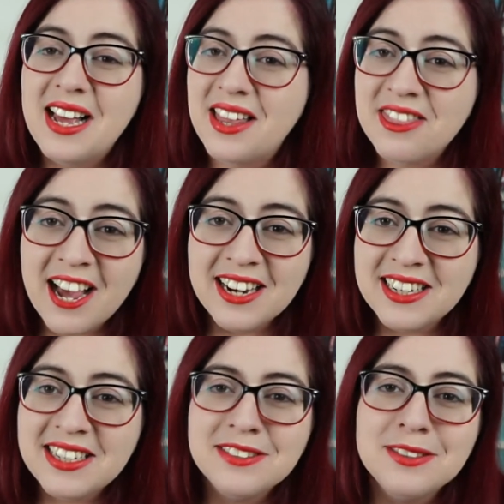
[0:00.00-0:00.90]
and that
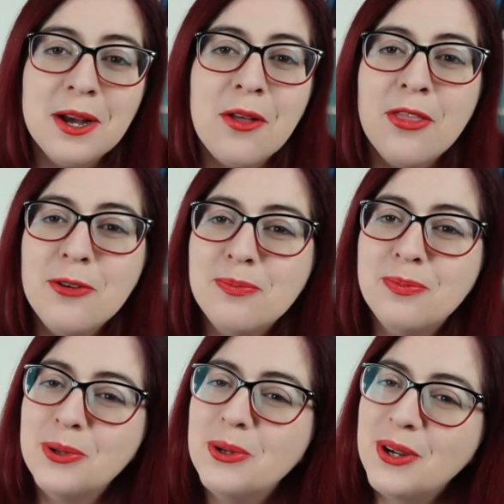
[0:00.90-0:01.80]
is The
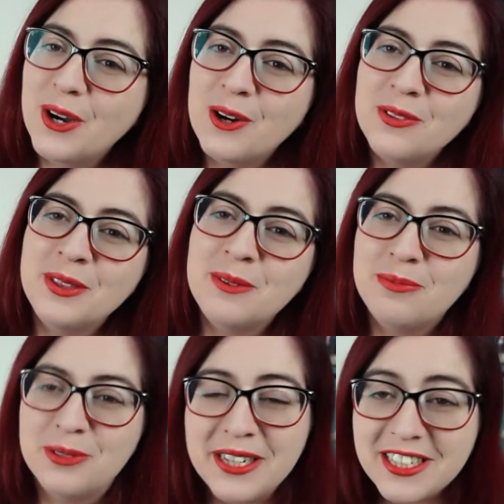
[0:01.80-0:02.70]
Boy on the
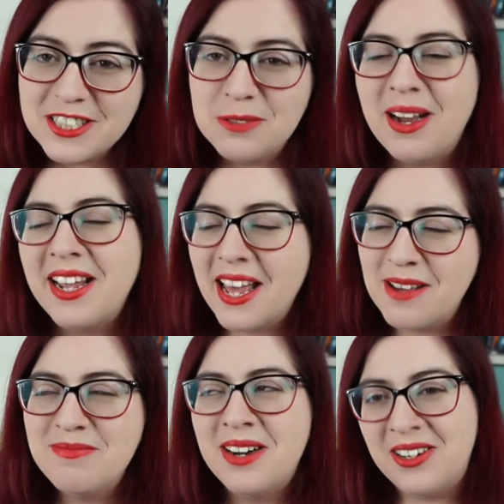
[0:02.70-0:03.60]
Bridge by
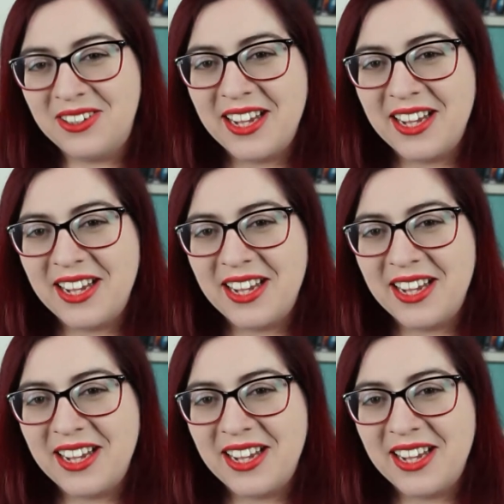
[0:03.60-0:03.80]
M.R.